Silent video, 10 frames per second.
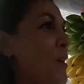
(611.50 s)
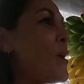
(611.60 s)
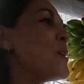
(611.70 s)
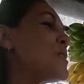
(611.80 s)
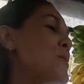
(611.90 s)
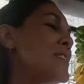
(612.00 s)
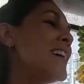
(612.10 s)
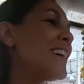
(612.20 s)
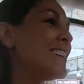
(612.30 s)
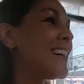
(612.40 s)

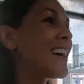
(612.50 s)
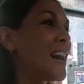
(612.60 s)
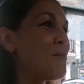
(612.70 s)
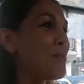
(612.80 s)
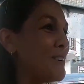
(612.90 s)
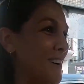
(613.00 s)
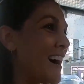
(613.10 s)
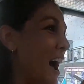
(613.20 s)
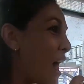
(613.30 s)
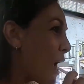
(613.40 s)
Chuta kata karana
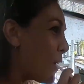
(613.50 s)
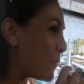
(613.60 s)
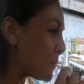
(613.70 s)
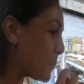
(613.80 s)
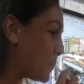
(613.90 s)
pulang. Oh.